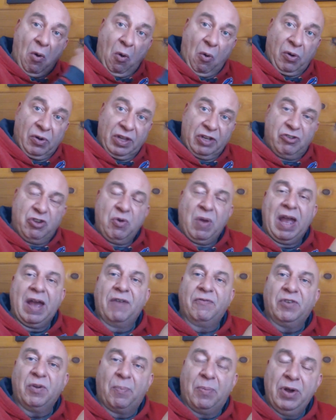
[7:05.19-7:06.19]
or that you
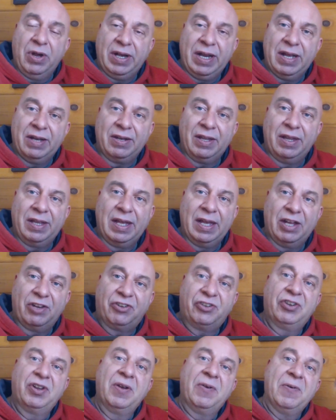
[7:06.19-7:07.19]
have to put into
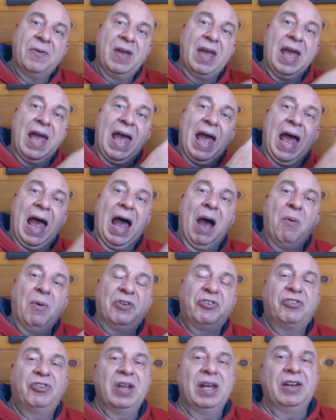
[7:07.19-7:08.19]
this, I
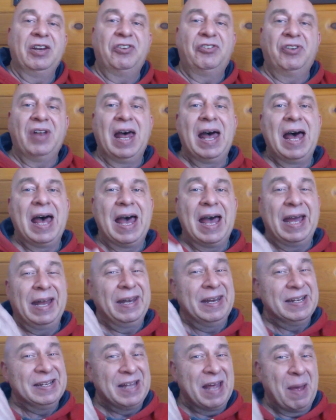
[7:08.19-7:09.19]
would set
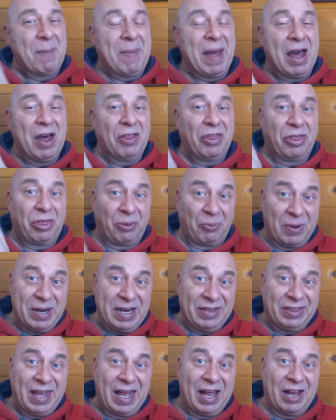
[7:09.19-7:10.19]
aside about
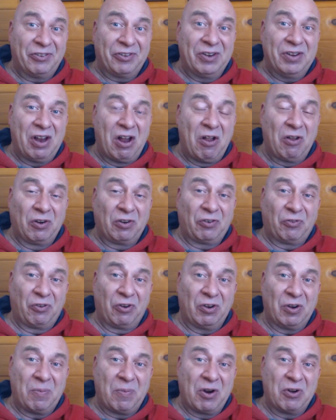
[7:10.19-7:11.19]
$3,000
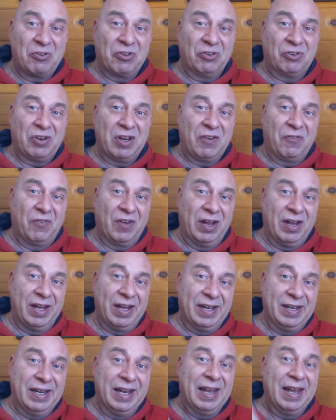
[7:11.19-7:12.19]
for an emergency
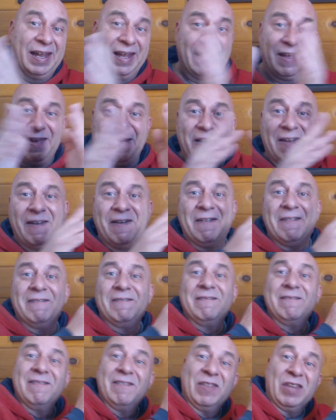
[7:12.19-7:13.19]
fund.
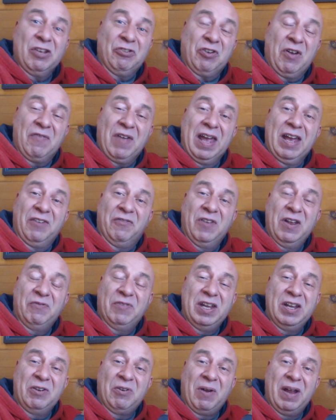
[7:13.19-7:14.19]
So if I had
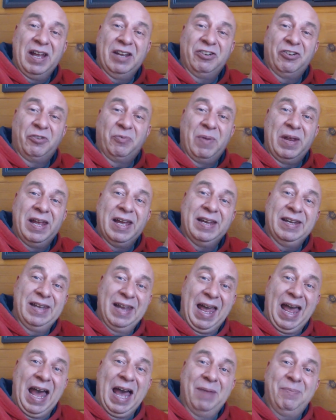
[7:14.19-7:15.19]
15 grand to
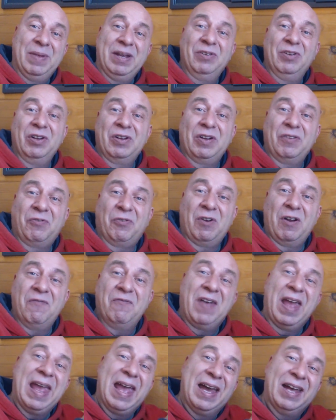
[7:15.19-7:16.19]
spend, I'd be looking for a
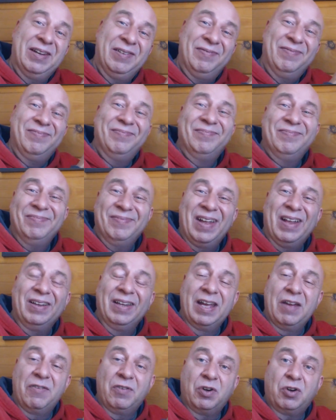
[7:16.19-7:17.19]
van,
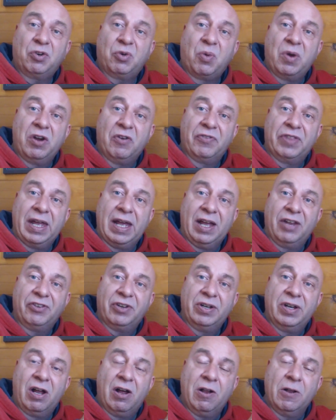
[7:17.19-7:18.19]
$11,000 or
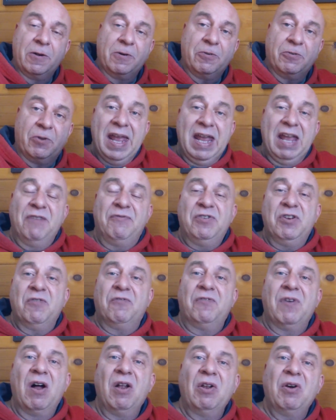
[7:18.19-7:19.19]
$12,000. If you
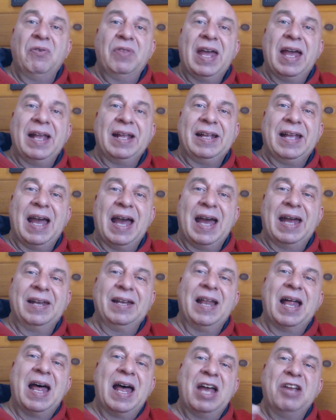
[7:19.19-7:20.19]
follow that
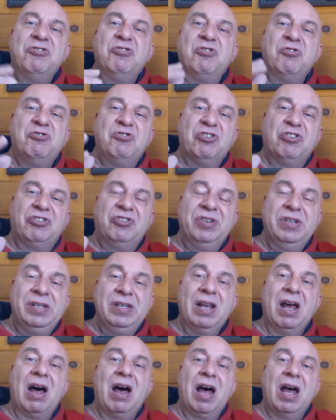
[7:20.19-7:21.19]
guideline, you're just
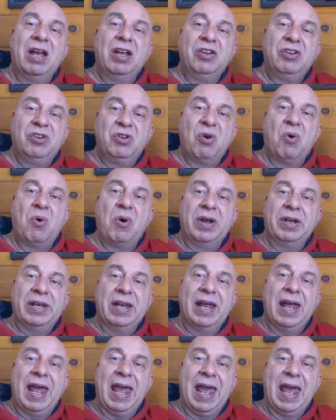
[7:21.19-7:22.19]
not going
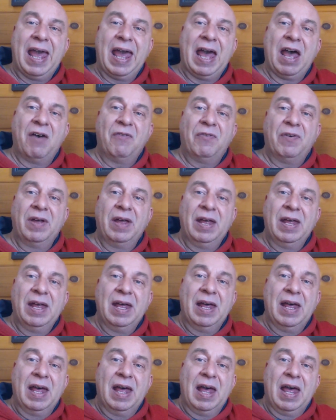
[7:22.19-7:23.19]
to have
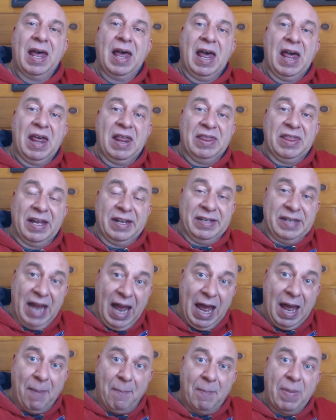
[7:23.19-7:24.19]
the
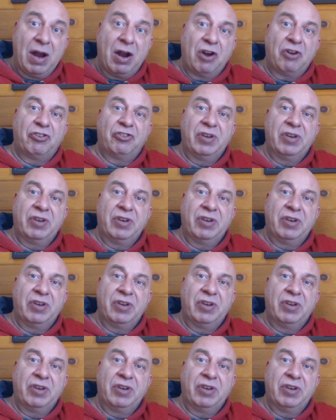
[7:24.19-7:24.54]
nightmare